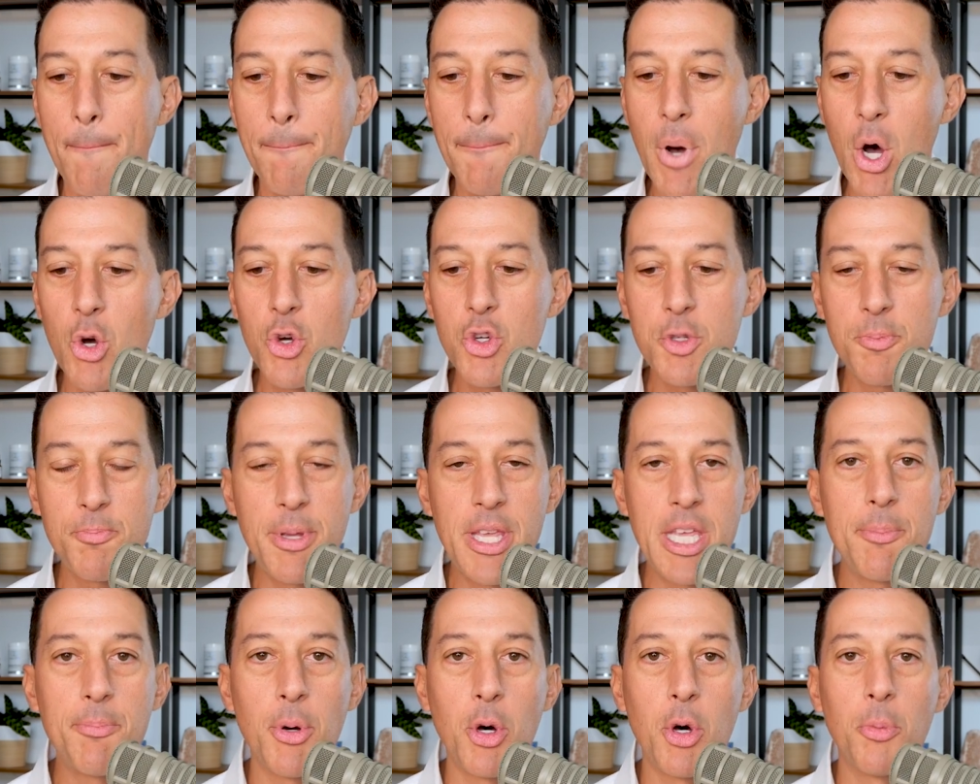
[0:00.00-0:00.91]
Most
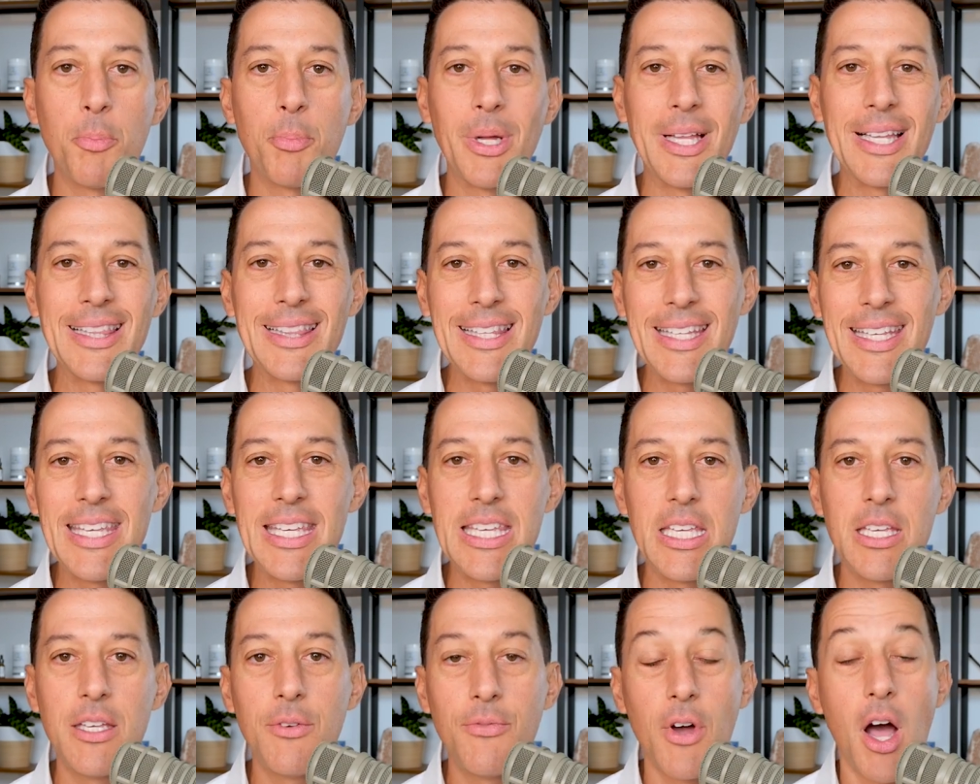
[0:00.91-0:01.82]
people
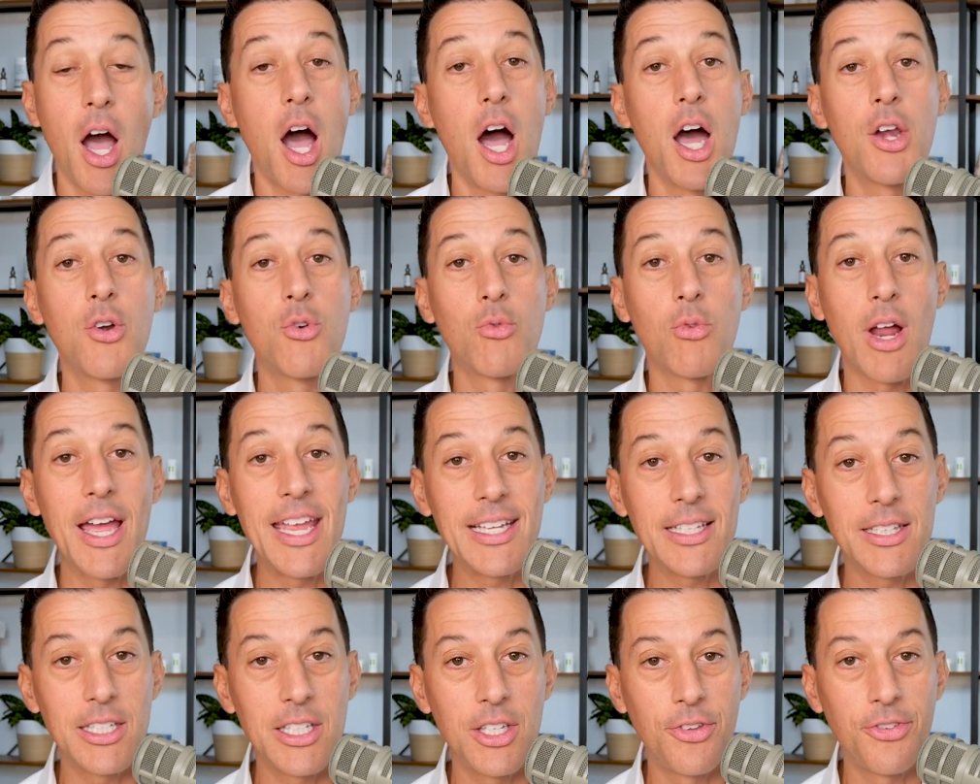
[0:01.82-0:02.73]
believe,
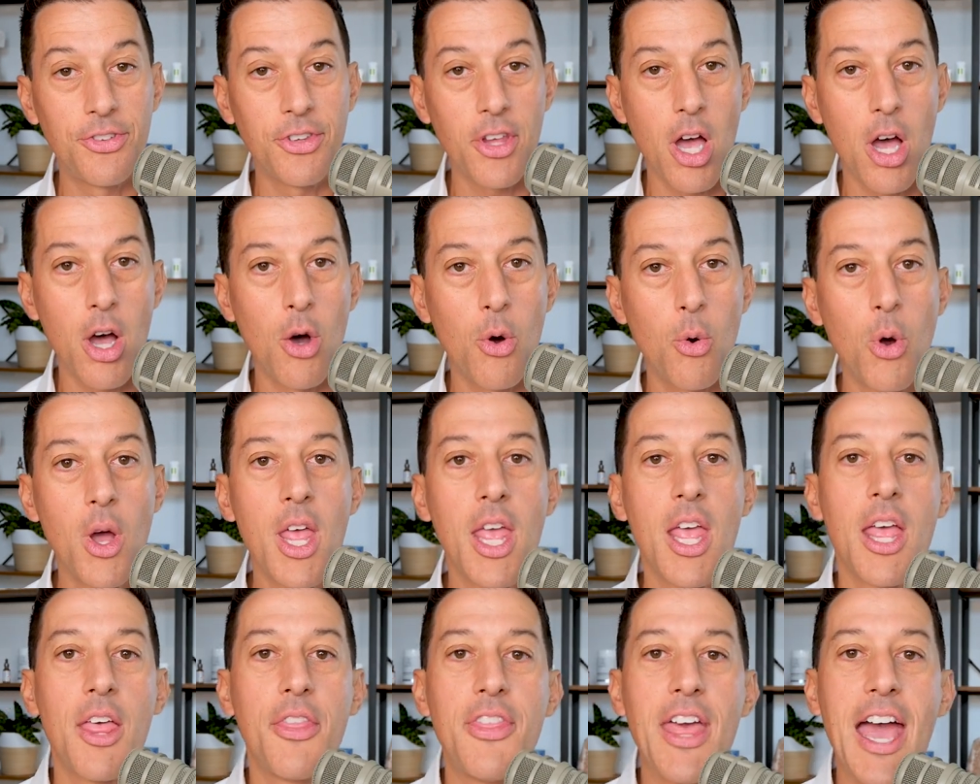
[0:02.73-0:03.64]
unrightly so,
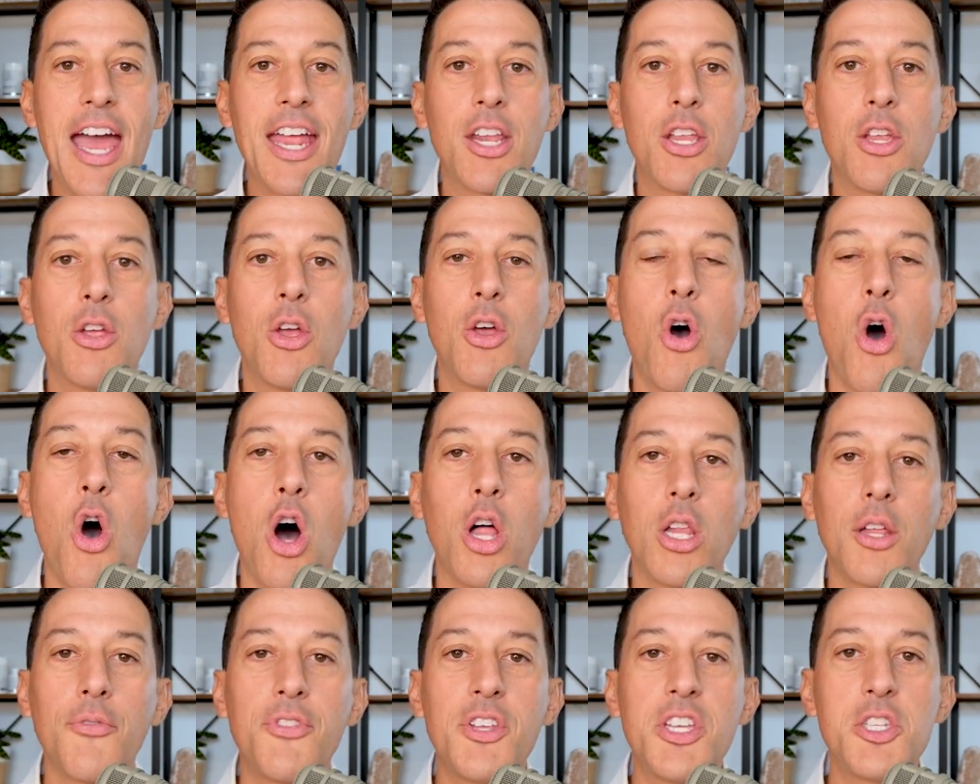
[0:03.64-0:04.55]
that
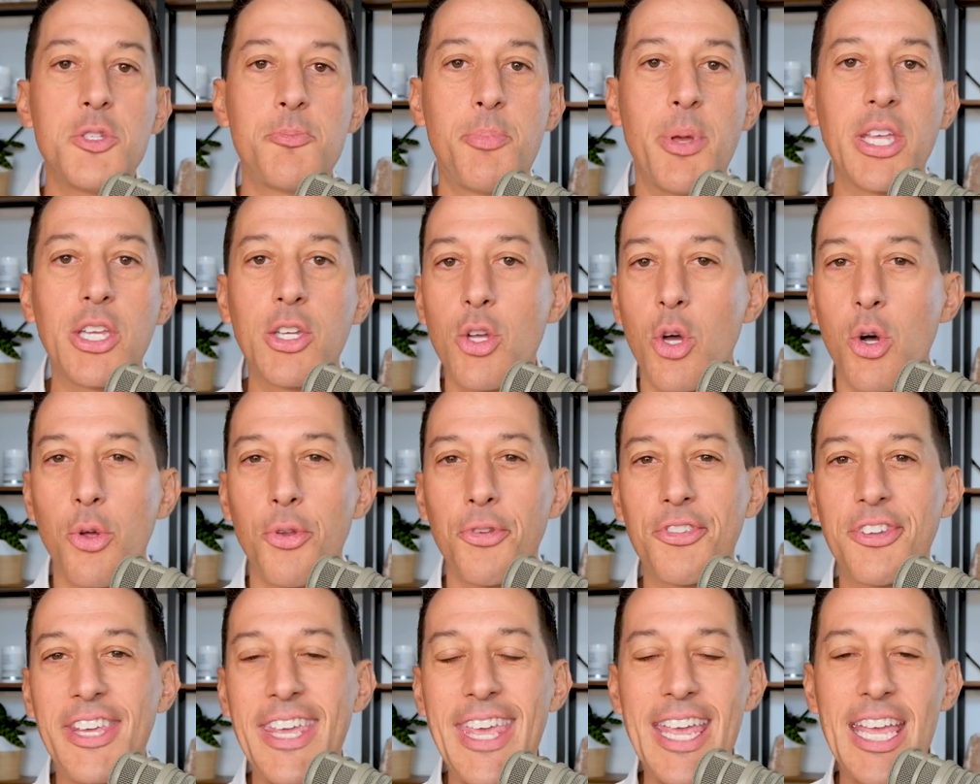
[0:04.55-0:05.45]
all of these big
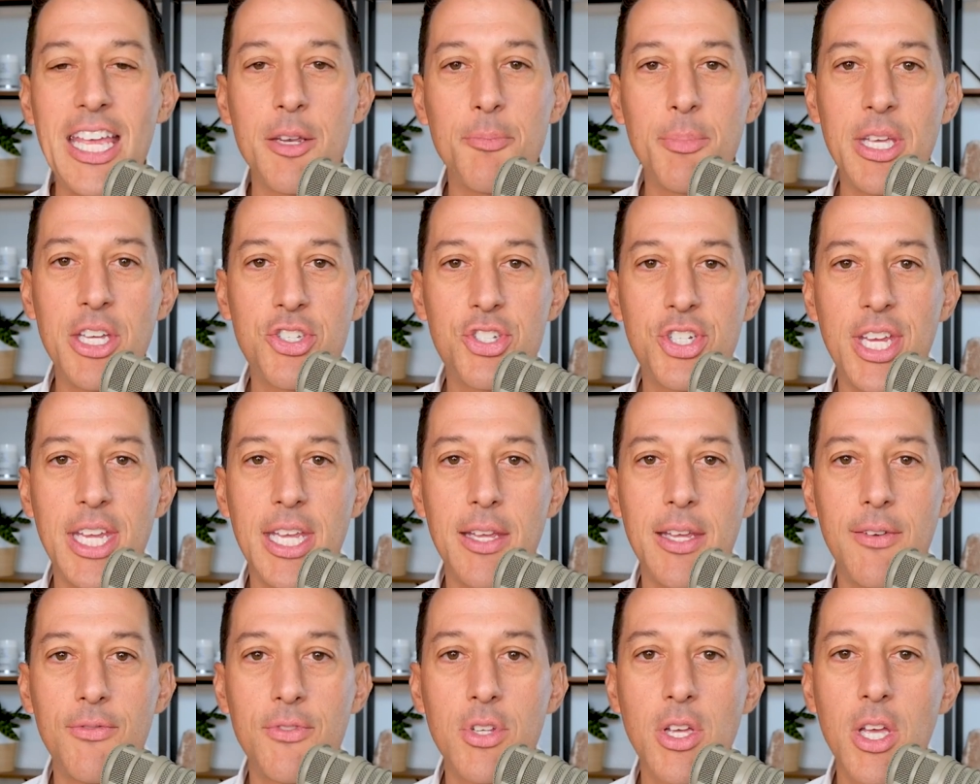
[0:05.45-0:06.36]
goals can be
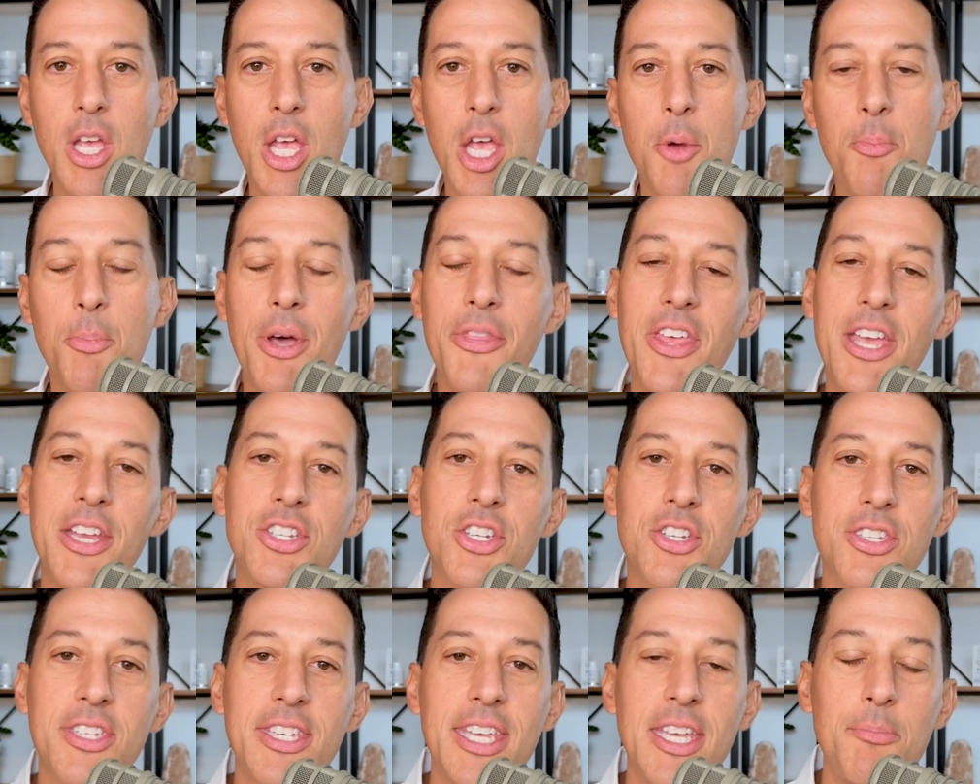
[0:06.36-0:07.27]
achieved, but they
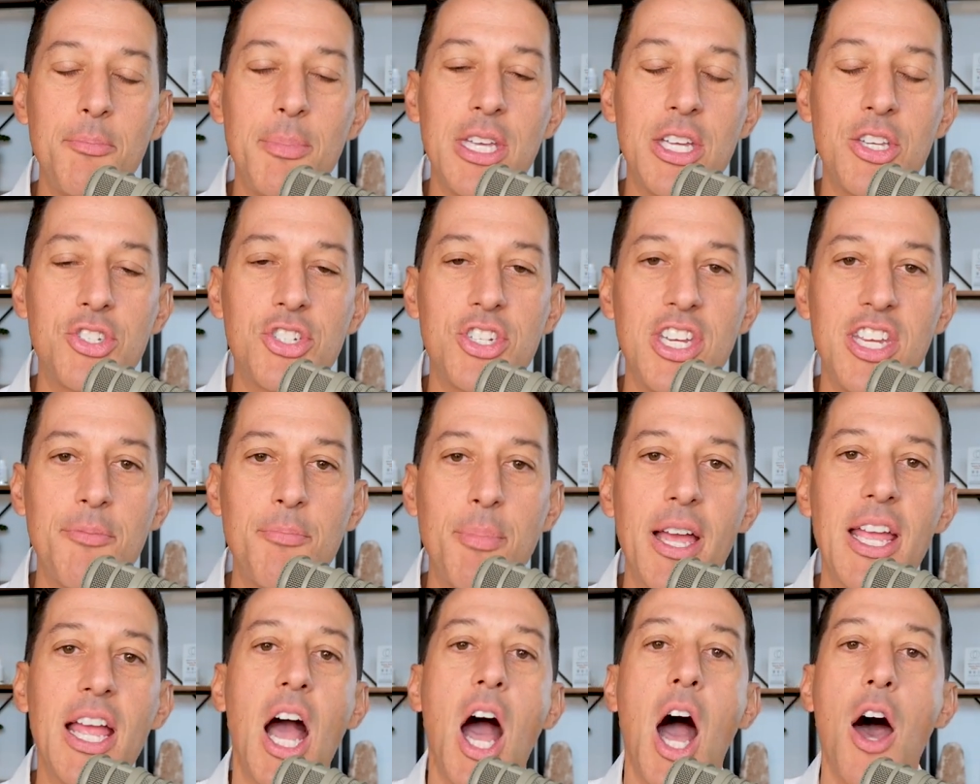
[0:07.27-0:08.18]
just can be achieved
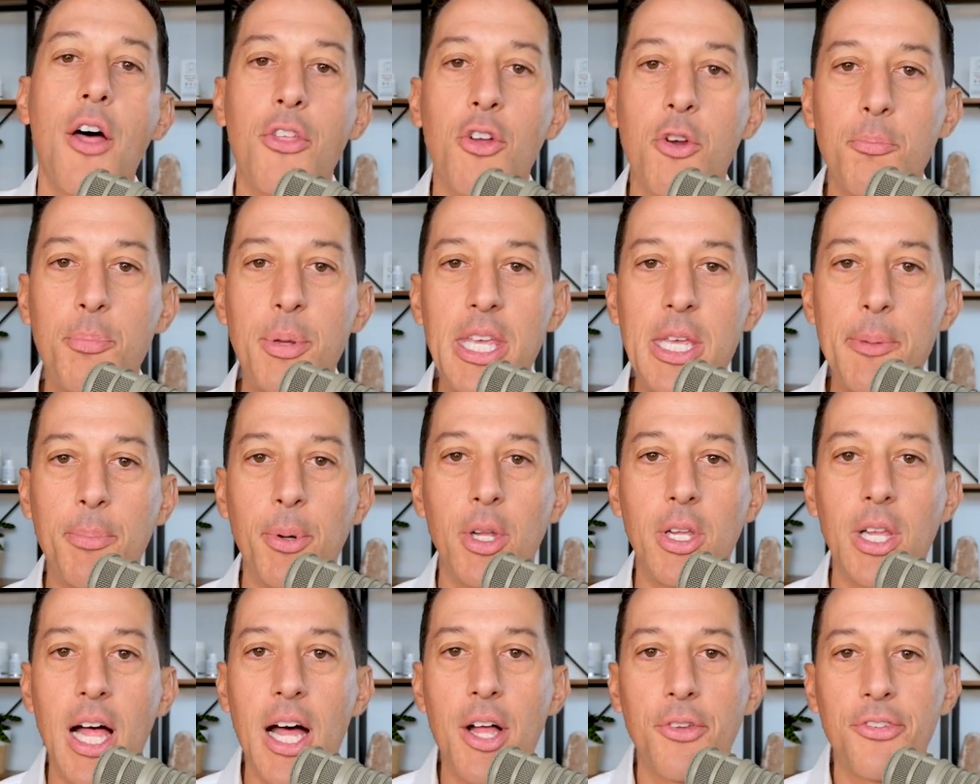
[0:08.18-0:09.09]
by other
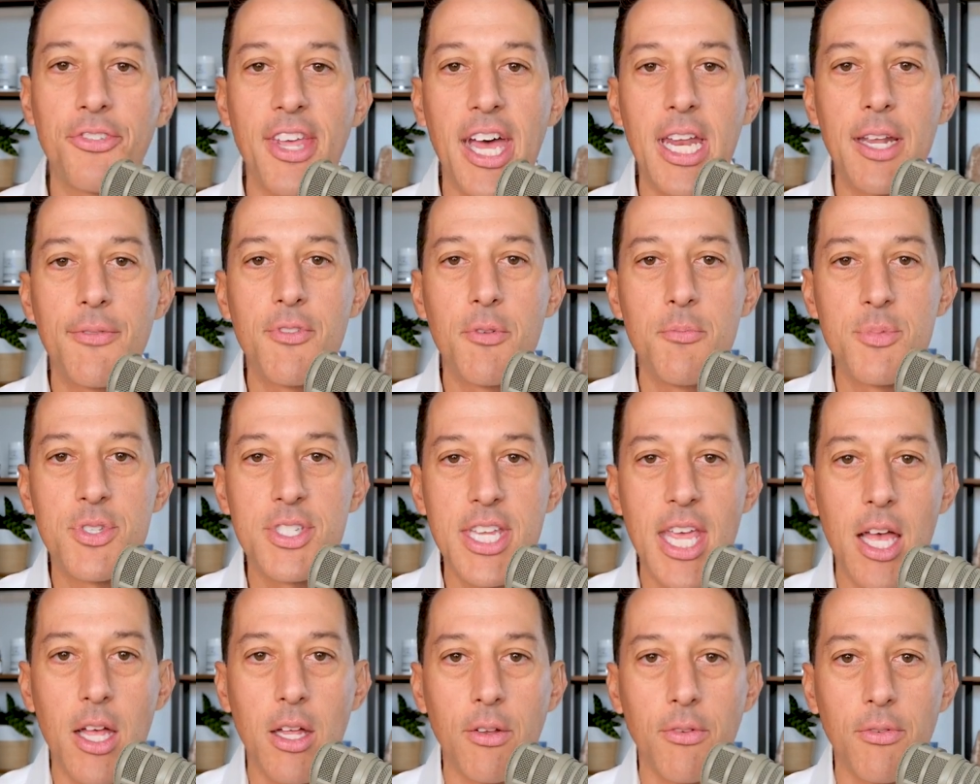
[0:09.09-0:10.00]
people outside of
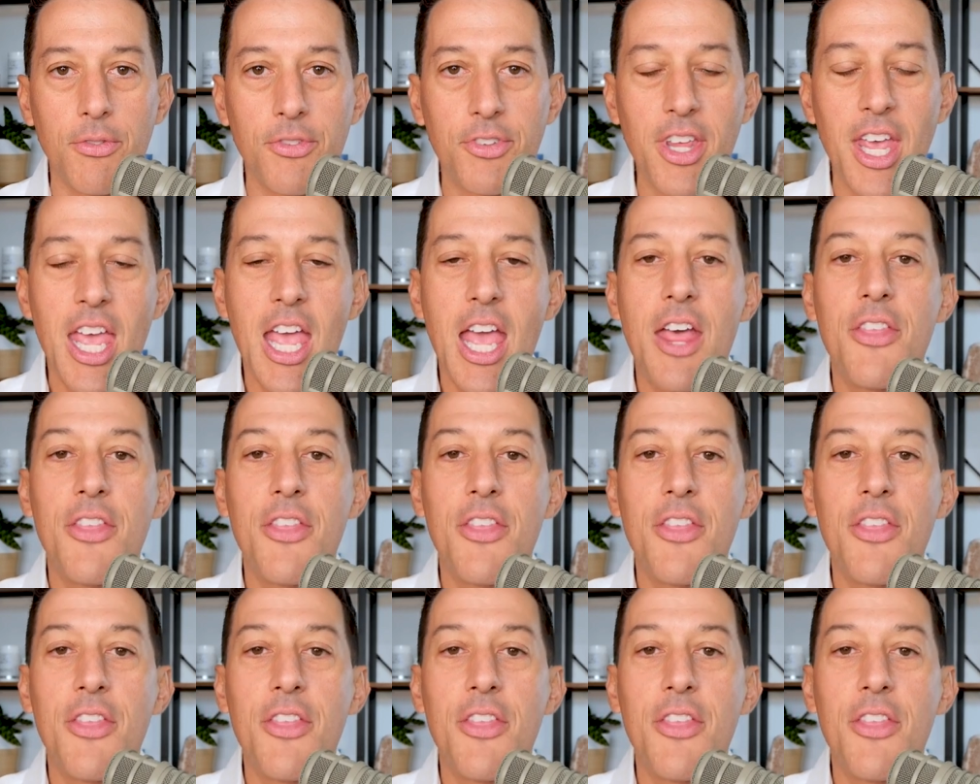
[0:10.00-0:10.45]
themselves.